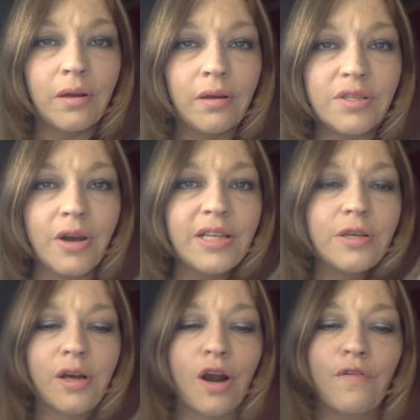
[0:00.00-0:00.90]
So he
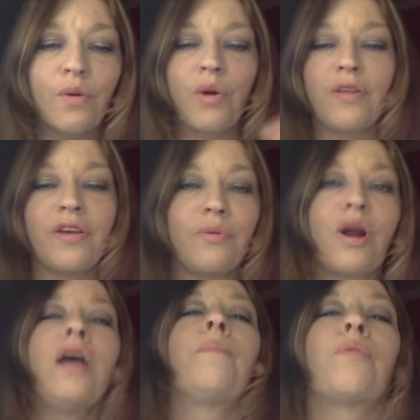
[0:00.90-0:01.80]
took over where they
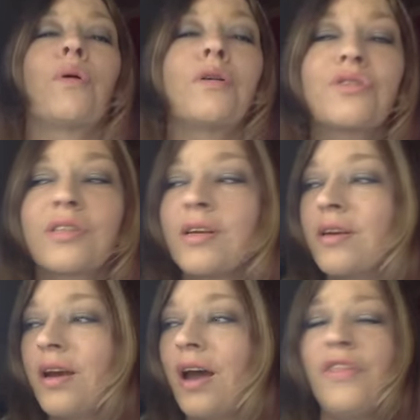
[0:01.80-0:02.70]
were emperors.
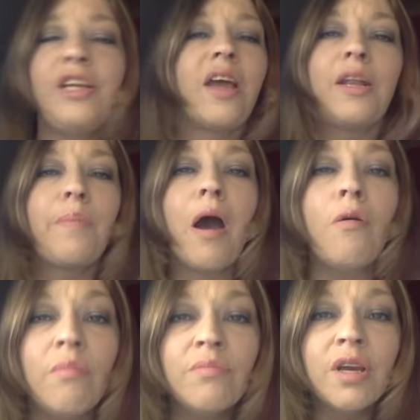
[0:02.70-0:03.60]
And then you had the
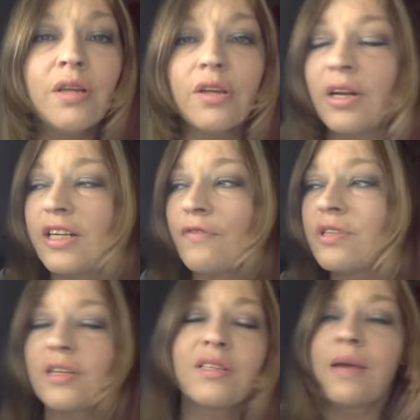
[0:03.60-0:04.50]
Pope. The only
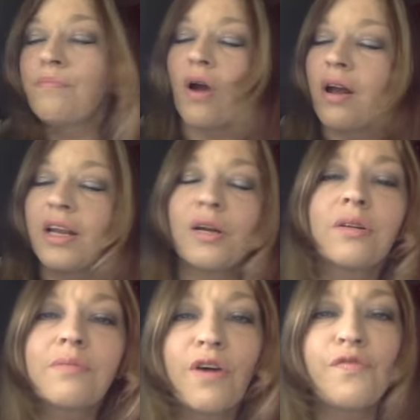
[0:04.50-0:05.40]
difference is they brought in an
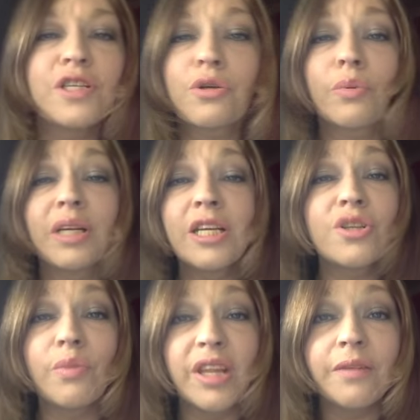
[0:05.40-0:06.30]
official
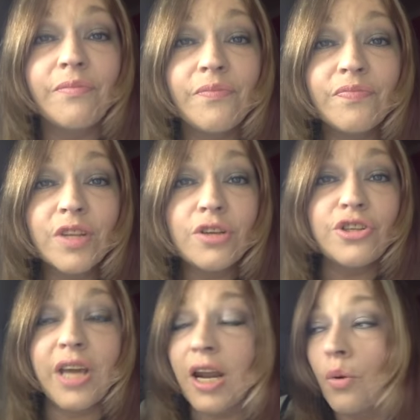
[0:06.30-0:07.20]
religion with it. So
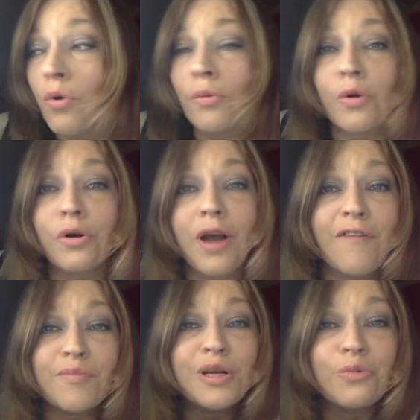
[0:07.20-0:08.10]
you got a one world
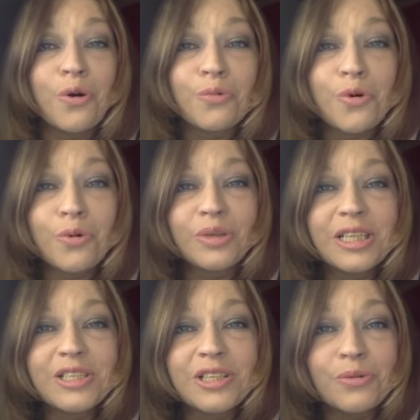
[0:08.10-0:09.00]
government and one world
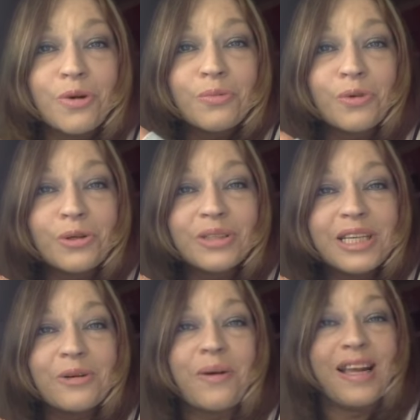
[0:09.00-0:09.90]
religion and one world
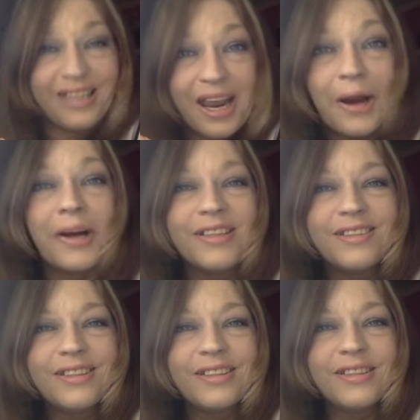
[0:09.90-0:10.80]
leader right there.
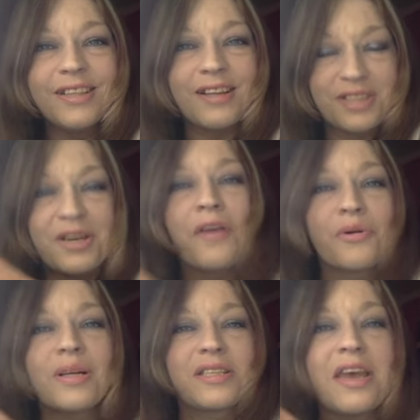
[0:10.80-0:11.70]
That's
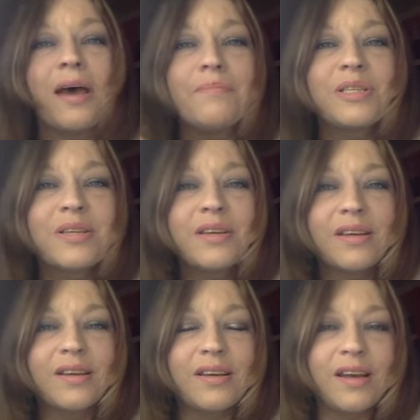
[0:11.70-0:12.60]
another attempt
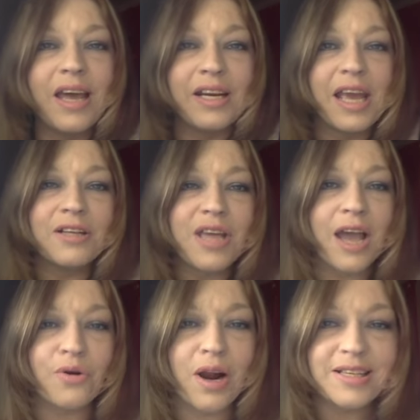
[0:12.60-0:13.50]
at an
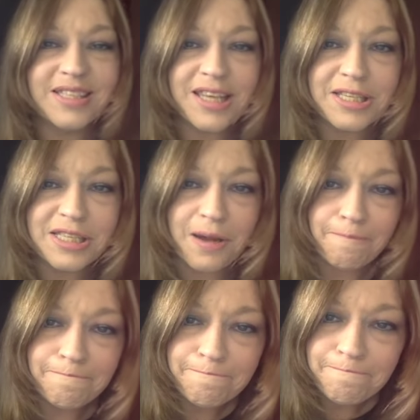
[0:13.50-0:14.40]
antichrist system.